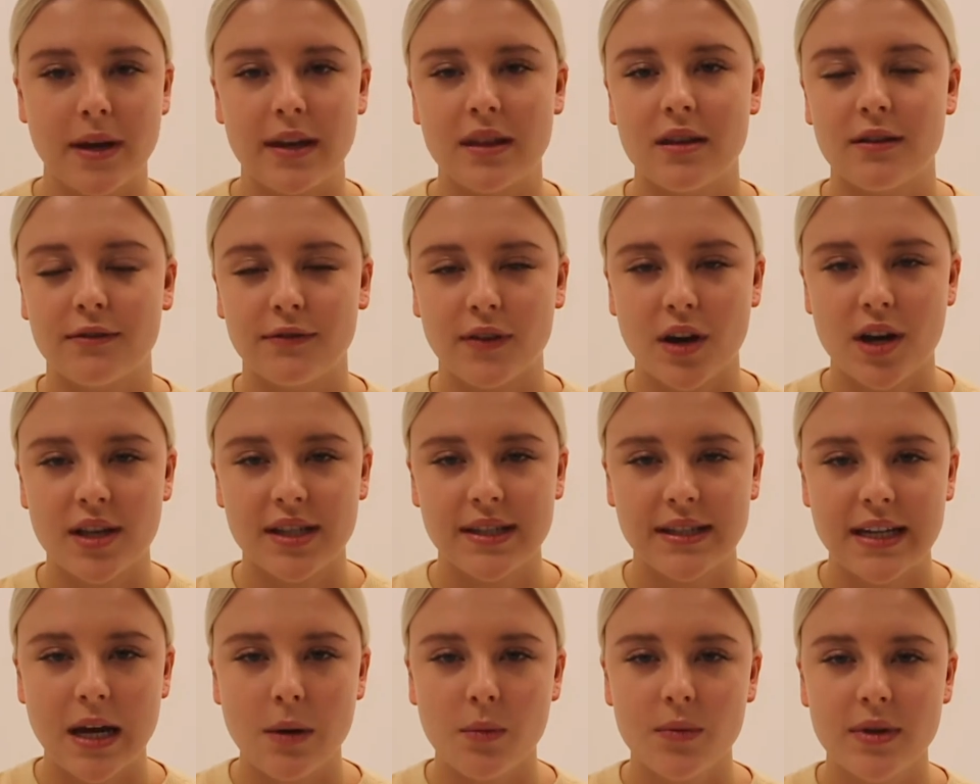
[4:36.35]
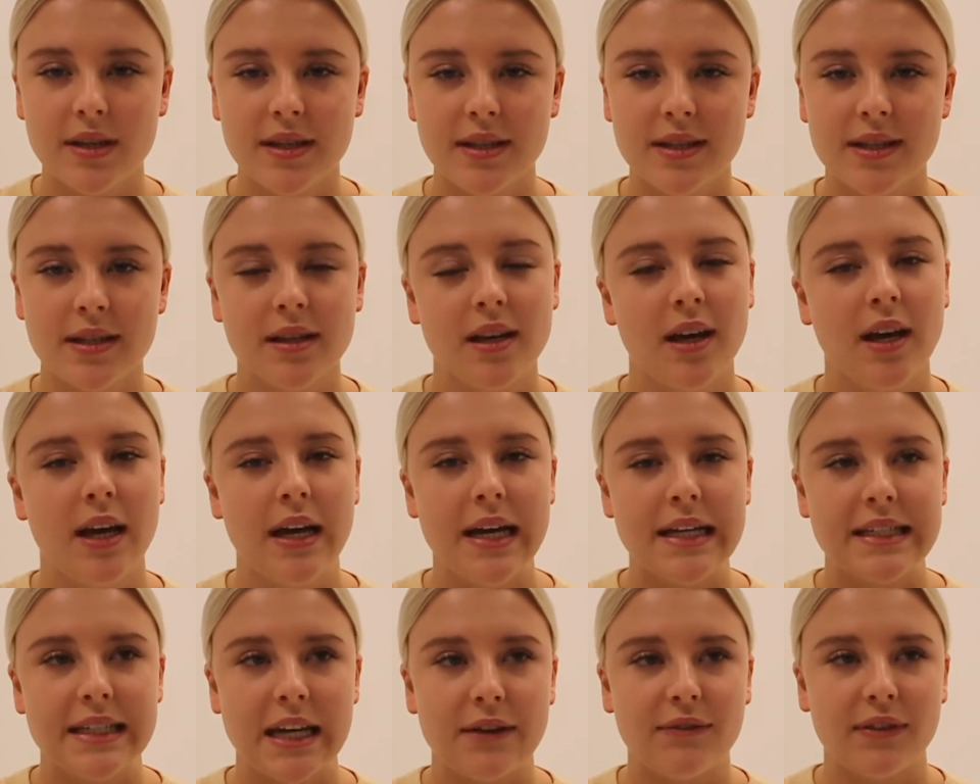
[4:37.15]
The first step was
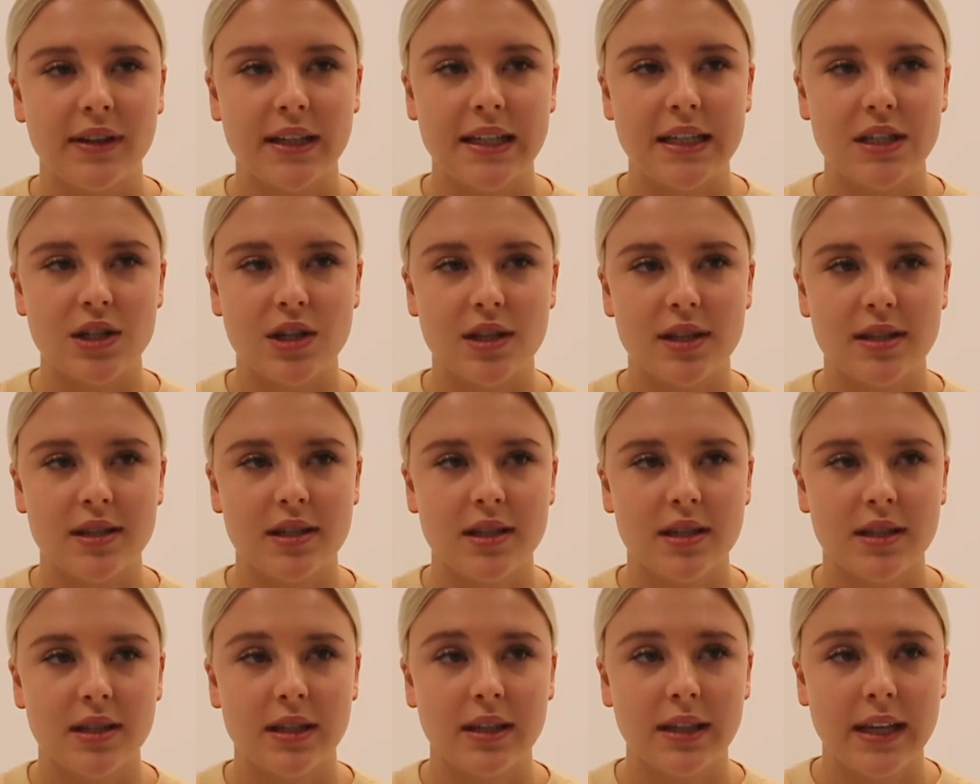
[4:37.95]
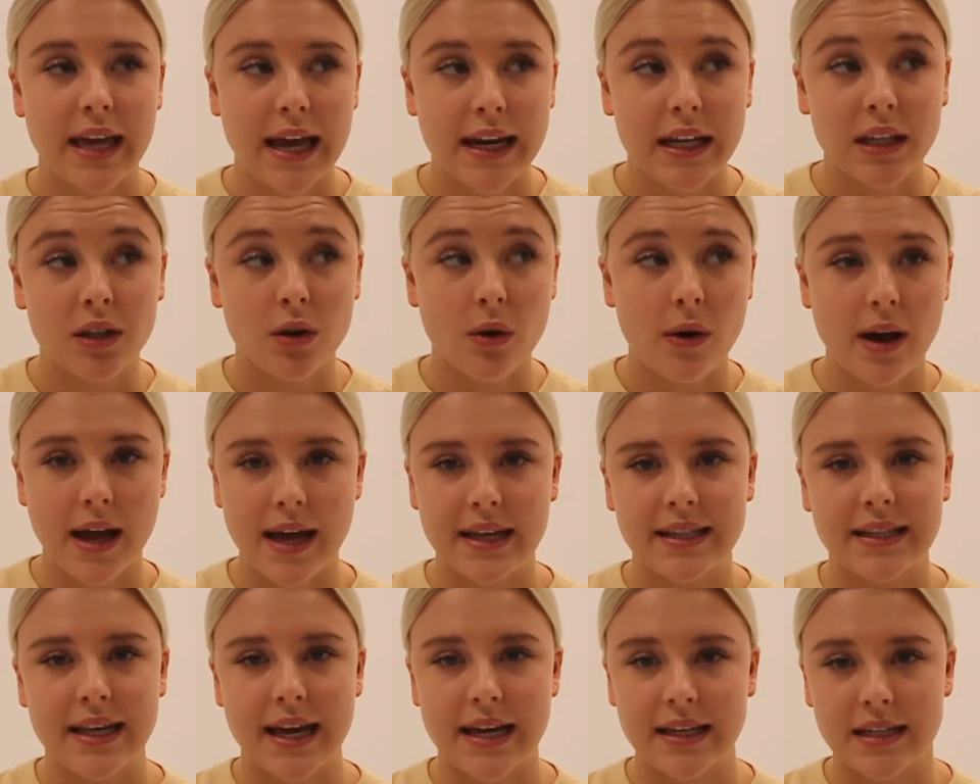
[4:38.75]
definitely just getting your
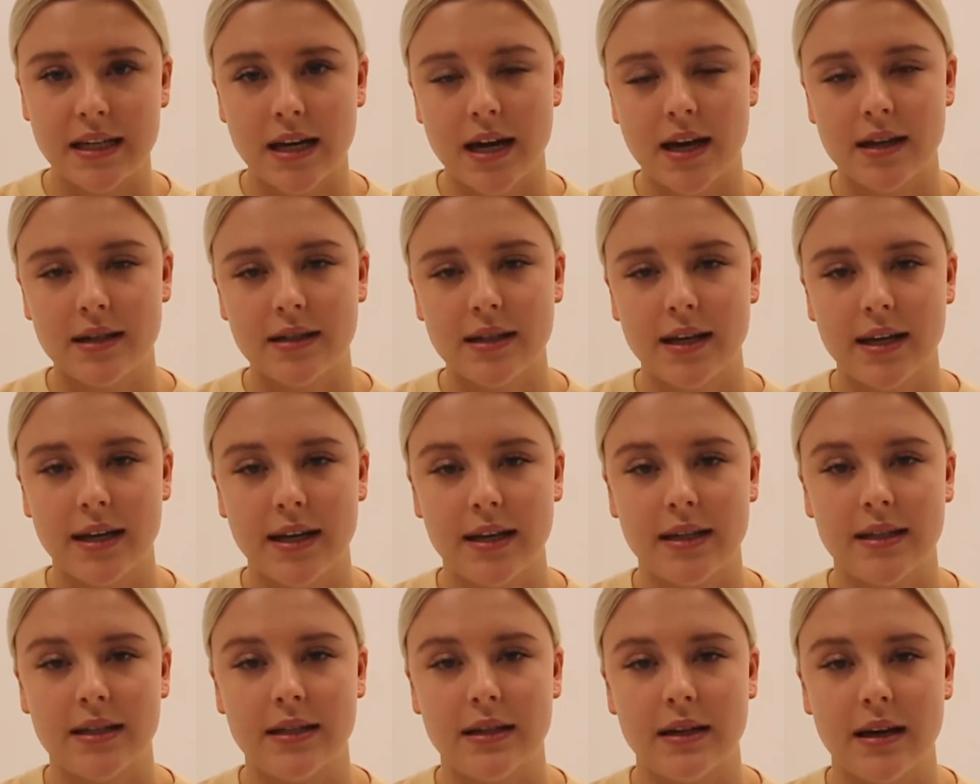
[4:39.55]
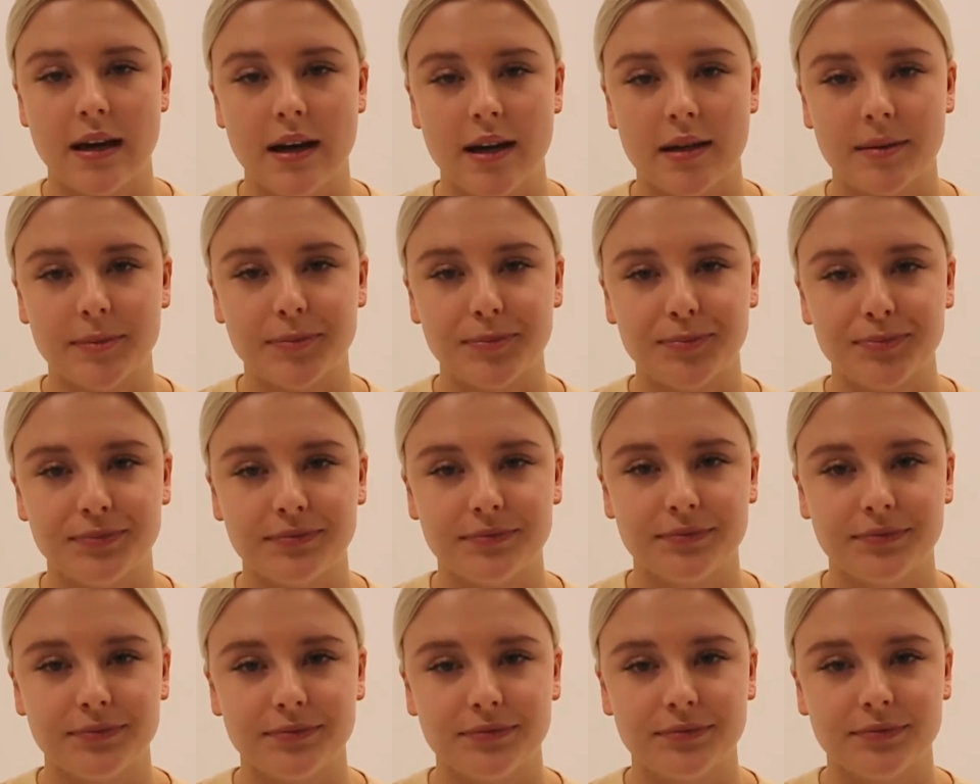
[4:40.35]
essay done,
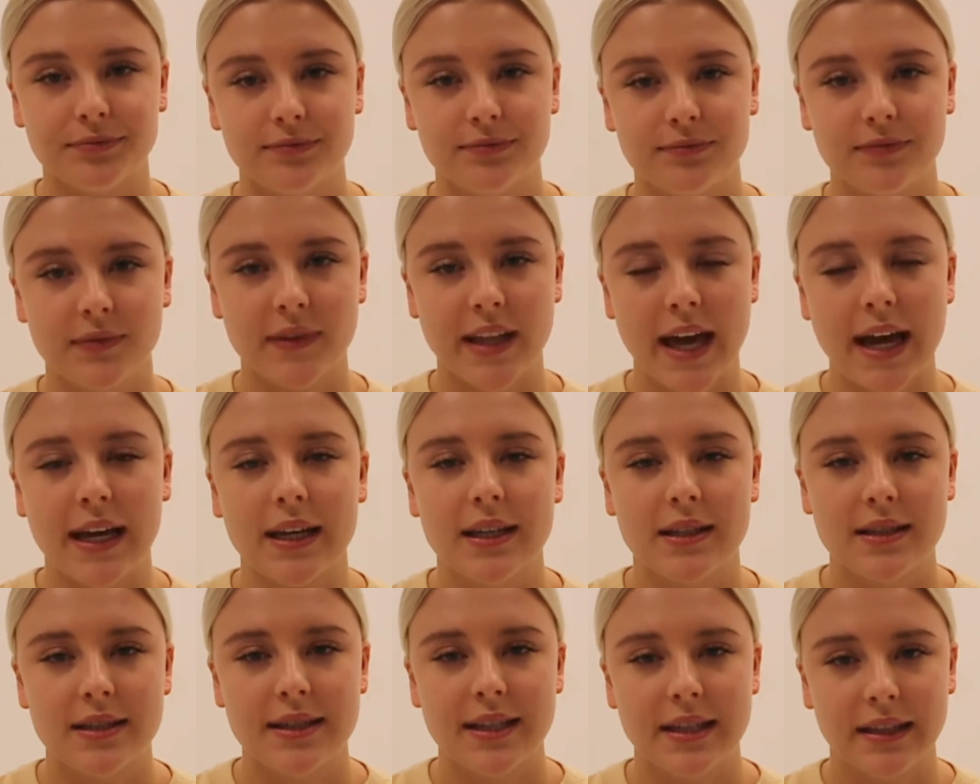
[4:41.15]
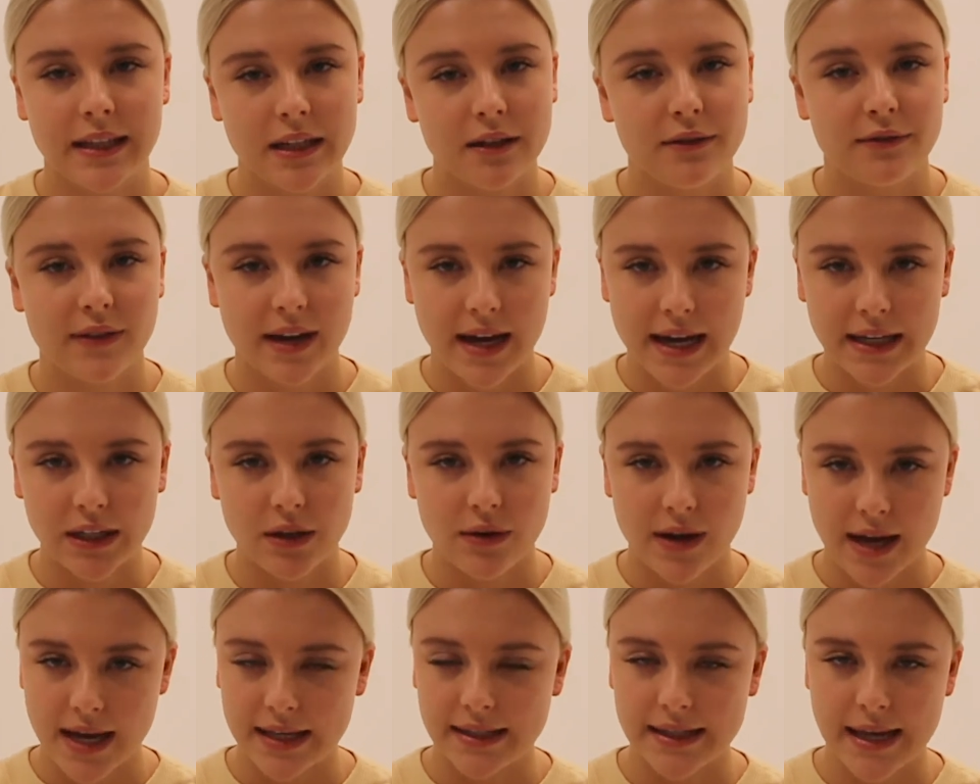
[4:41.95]
and like solidifying your
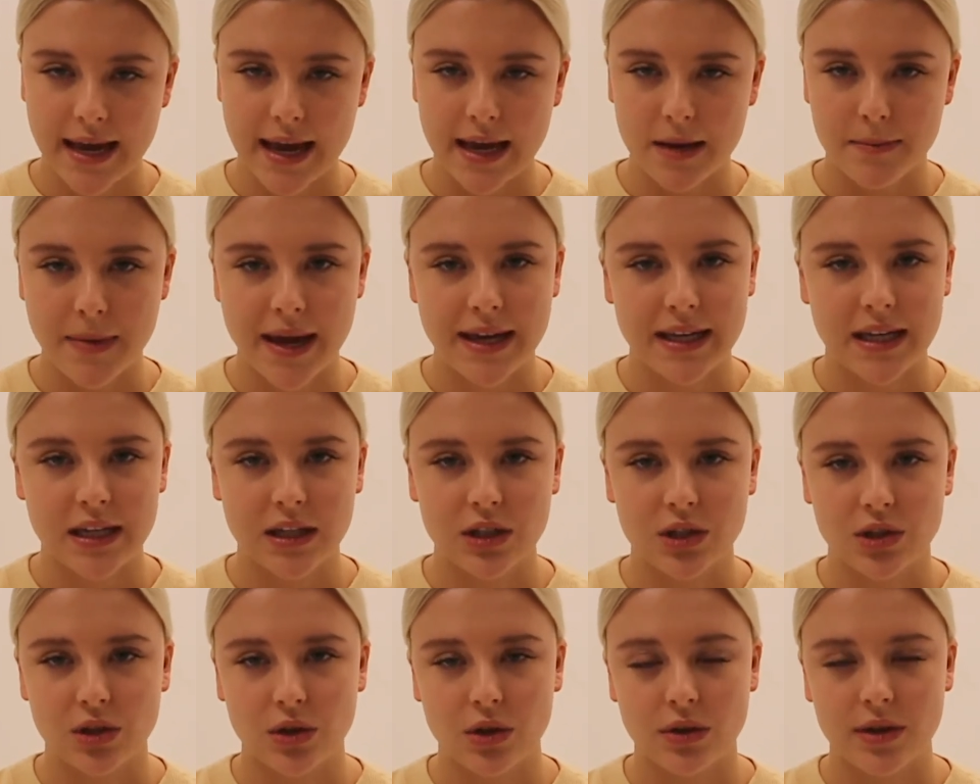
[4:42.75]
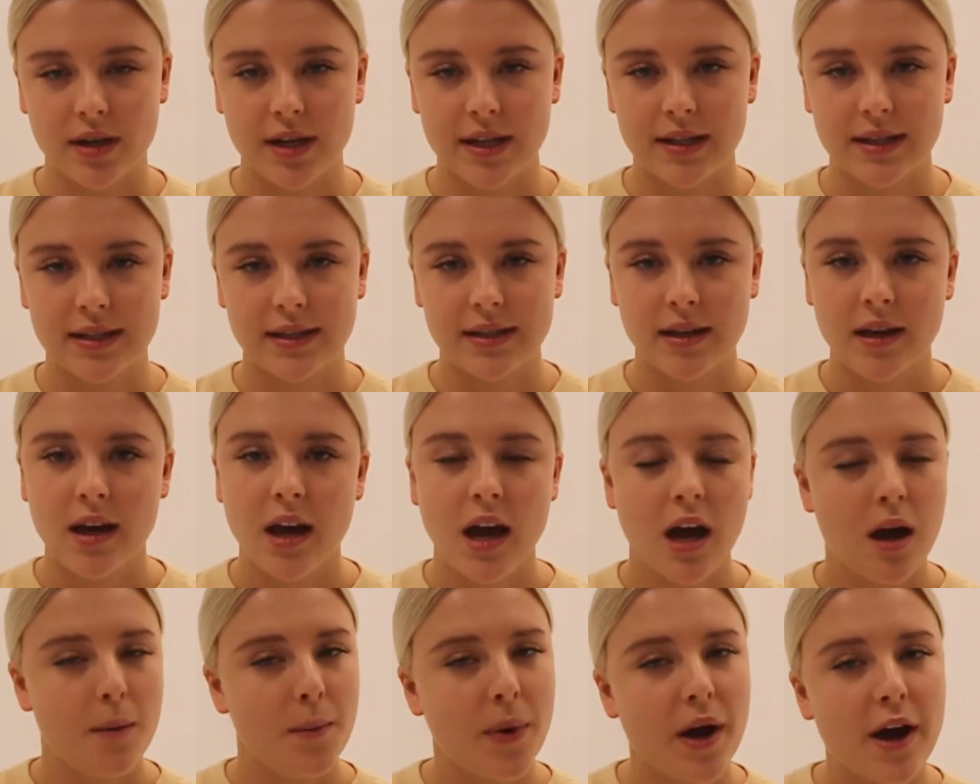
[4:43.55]
essay and making sure that it's
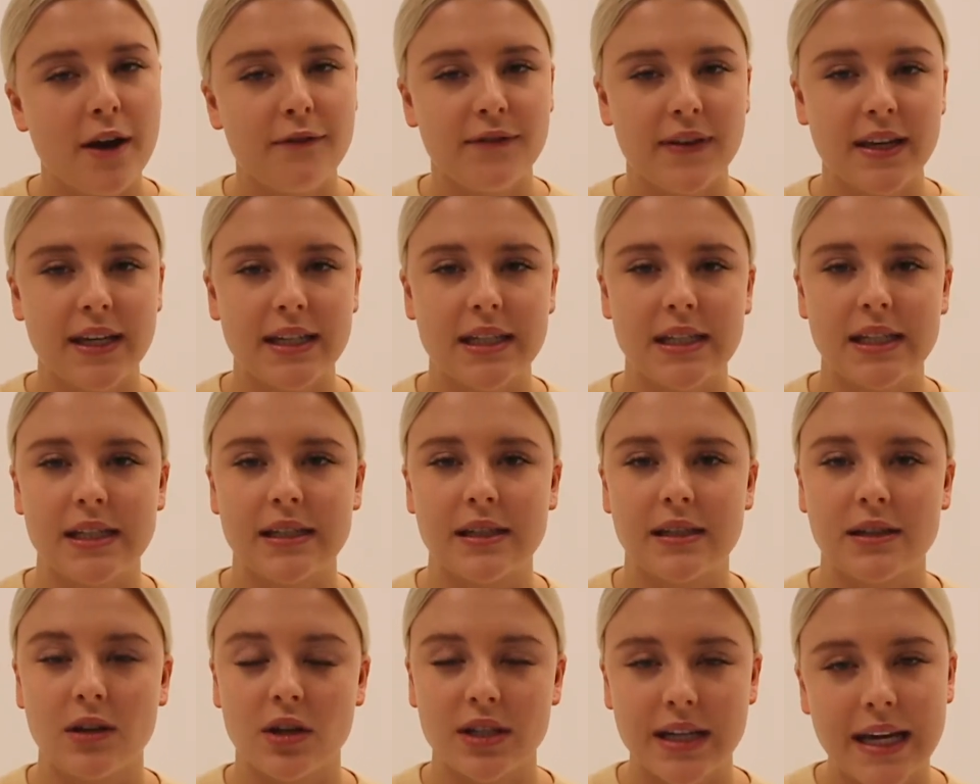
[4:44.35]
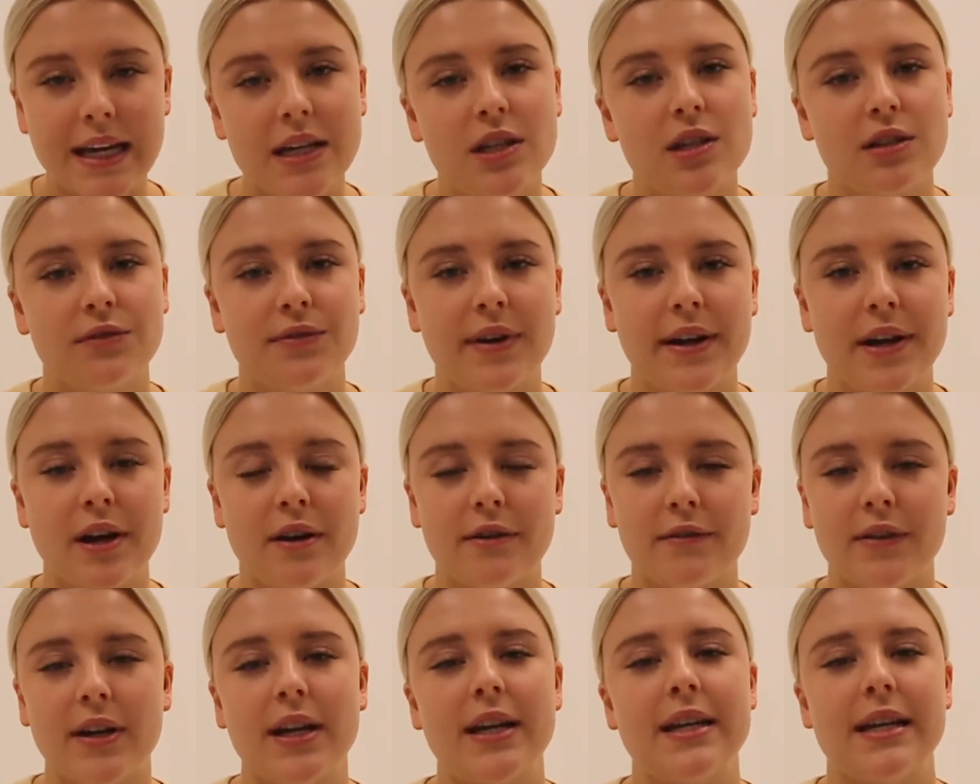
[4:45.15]
perfect and your teacher's read
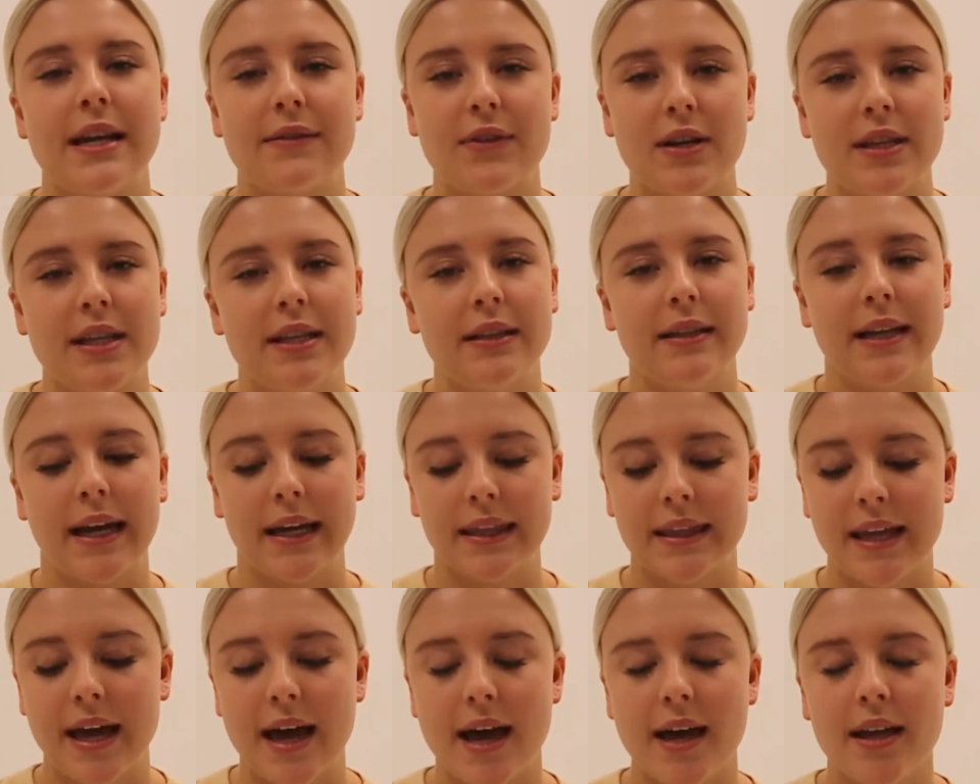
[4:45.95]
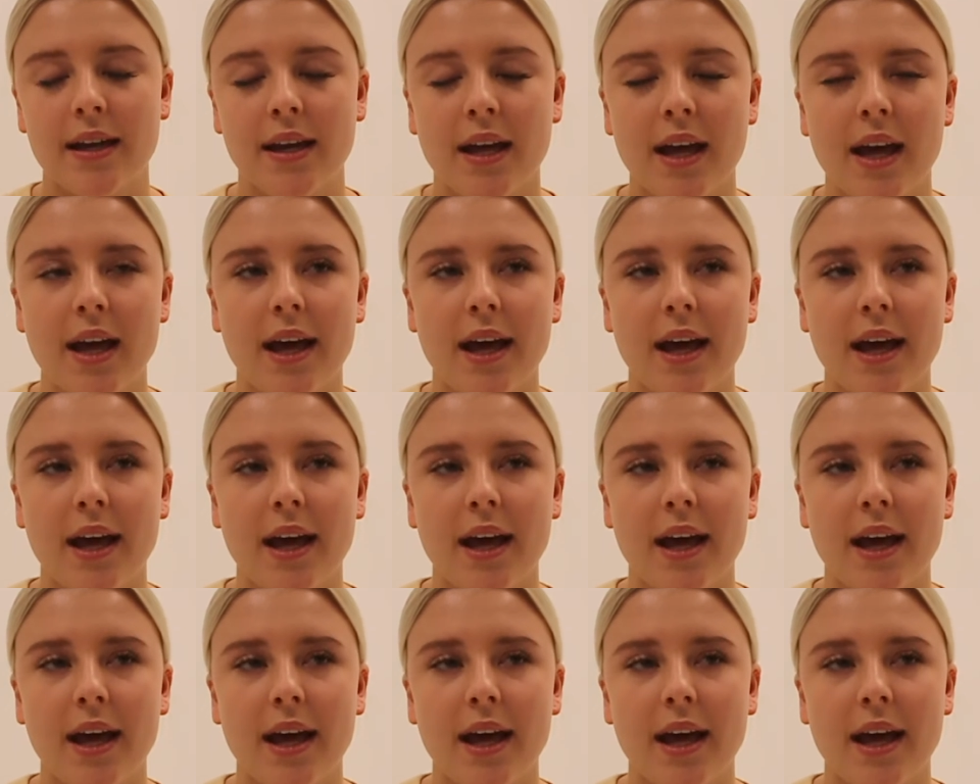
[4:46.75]
over it and everything like that.